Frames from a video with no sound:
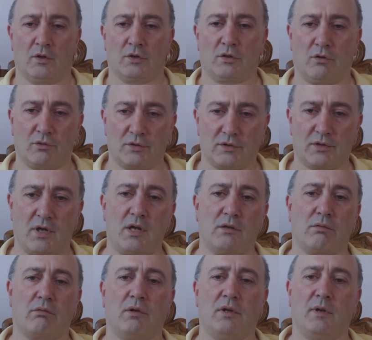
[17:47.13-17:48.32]
So
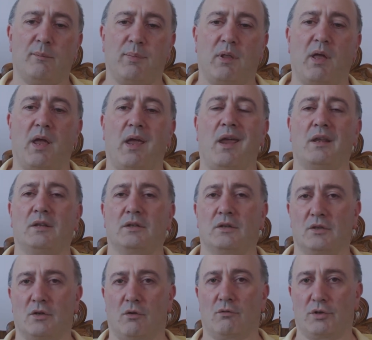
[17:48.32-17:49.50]
centrally planned
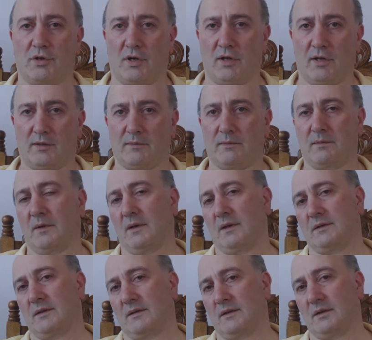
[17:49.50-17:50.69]
socialism,
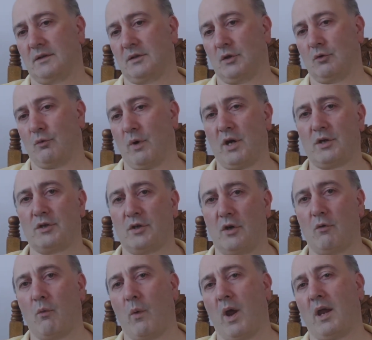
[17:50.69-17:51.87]
this is the
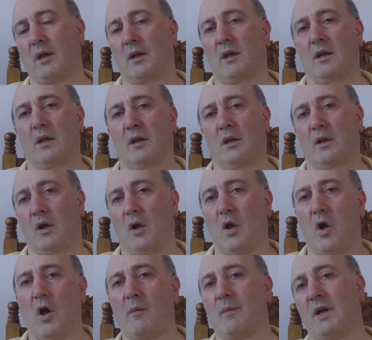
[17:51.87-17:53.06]
situation when
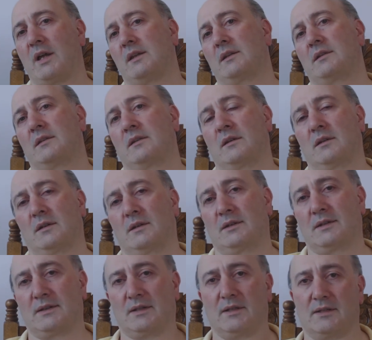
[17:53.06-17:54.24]
command
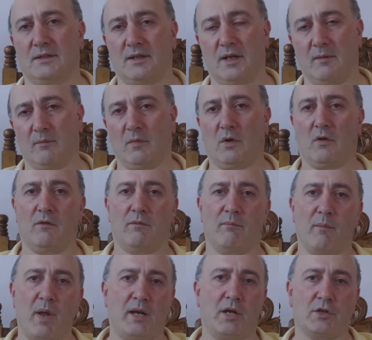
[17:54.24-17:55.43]
system of
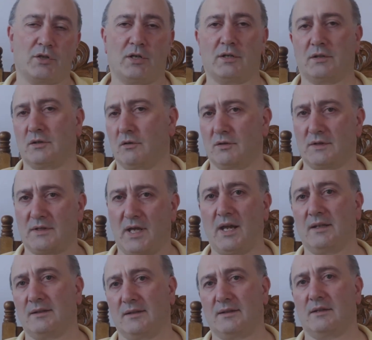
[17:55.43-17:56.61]
managers or
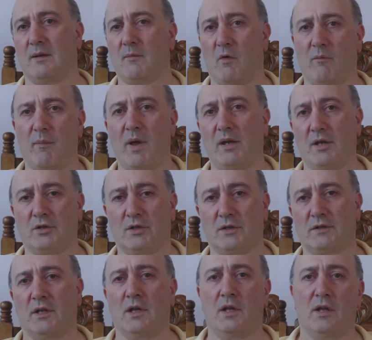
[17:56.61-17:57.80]
state system of
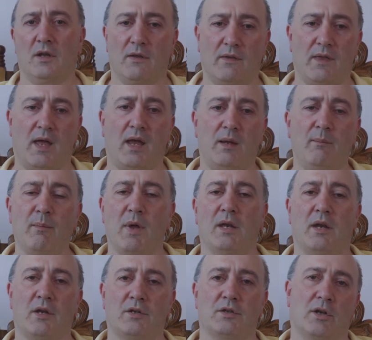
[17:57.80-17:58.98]
managers, they
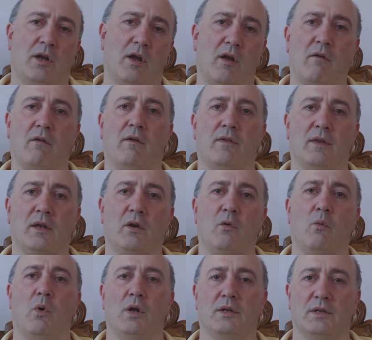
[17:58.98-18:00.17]
manage everything
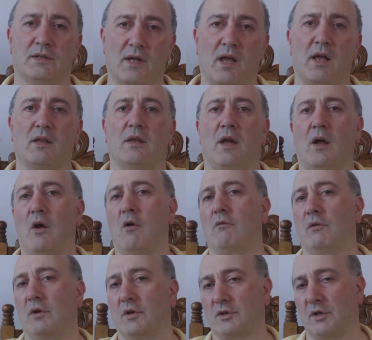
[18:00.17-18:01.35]
what is under
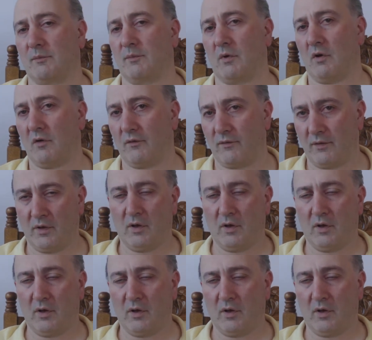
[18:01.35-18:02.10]
ownership of